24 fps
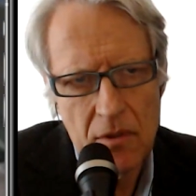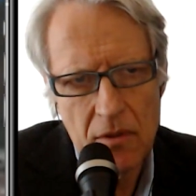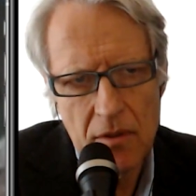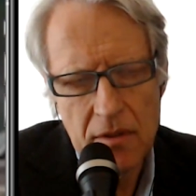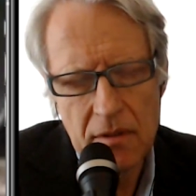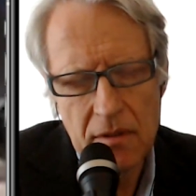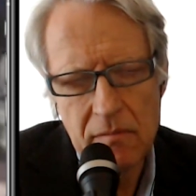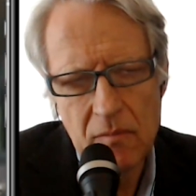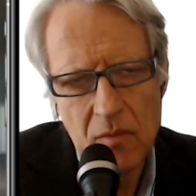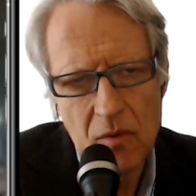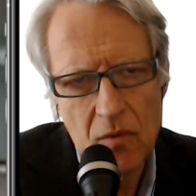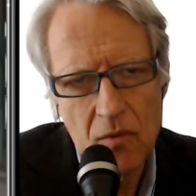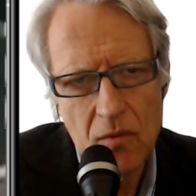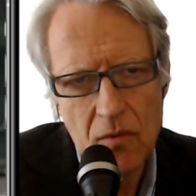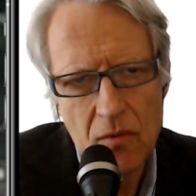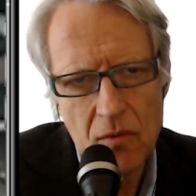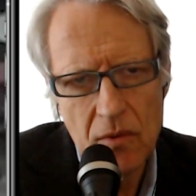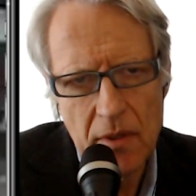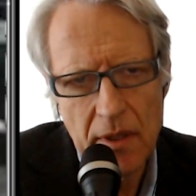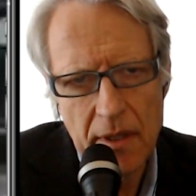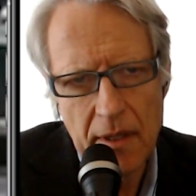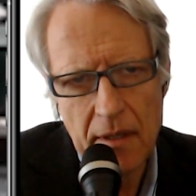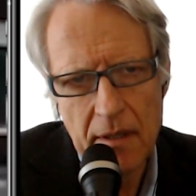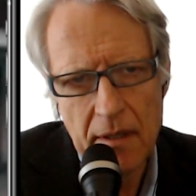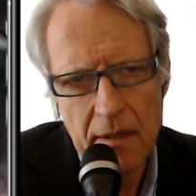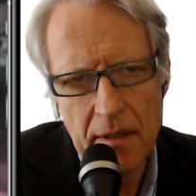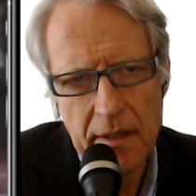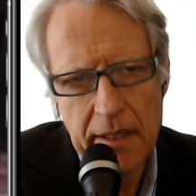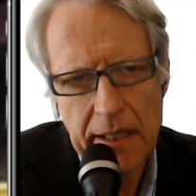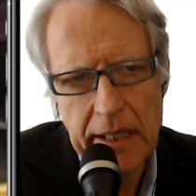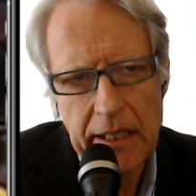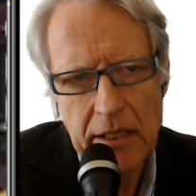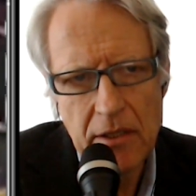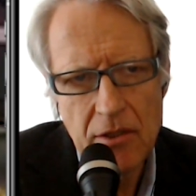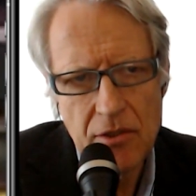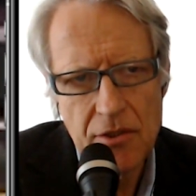lot more
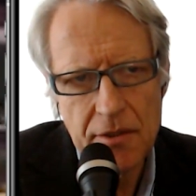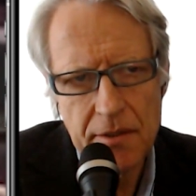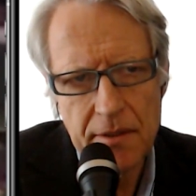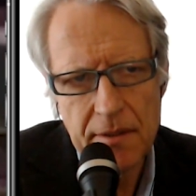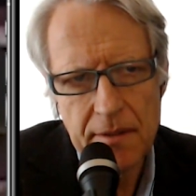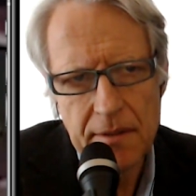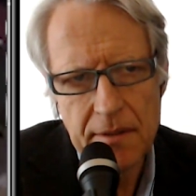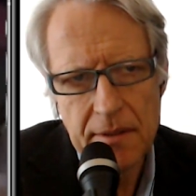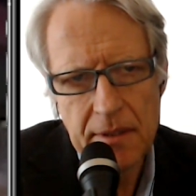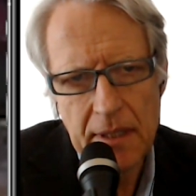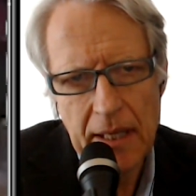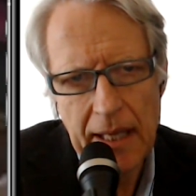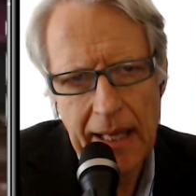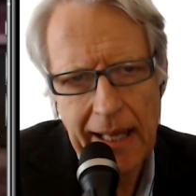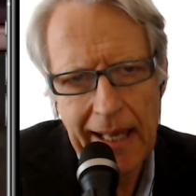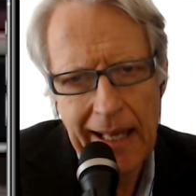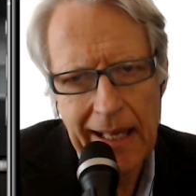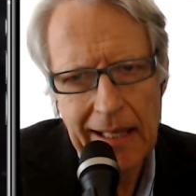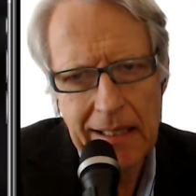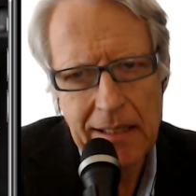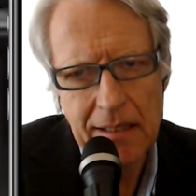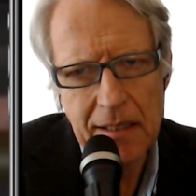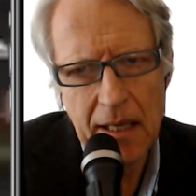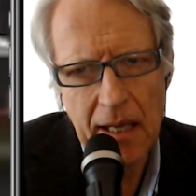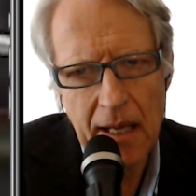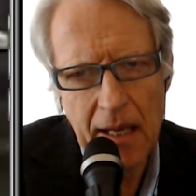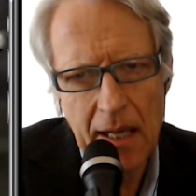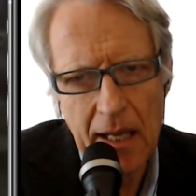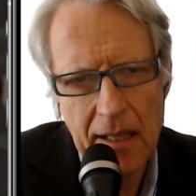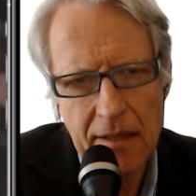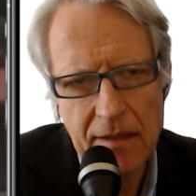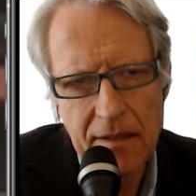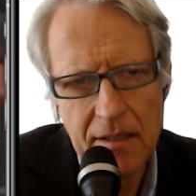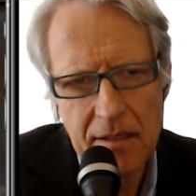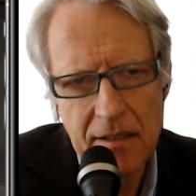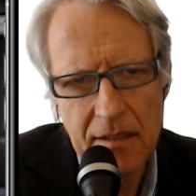injured. And
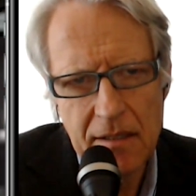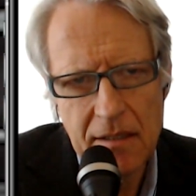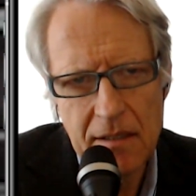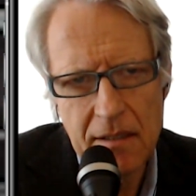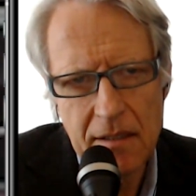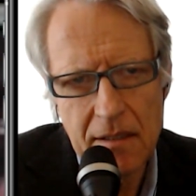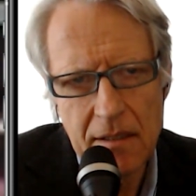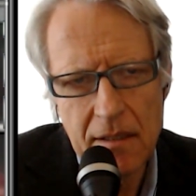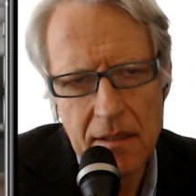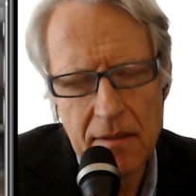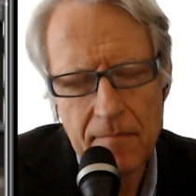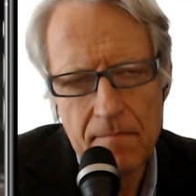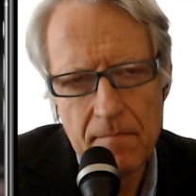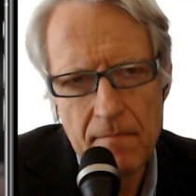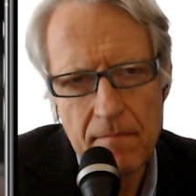the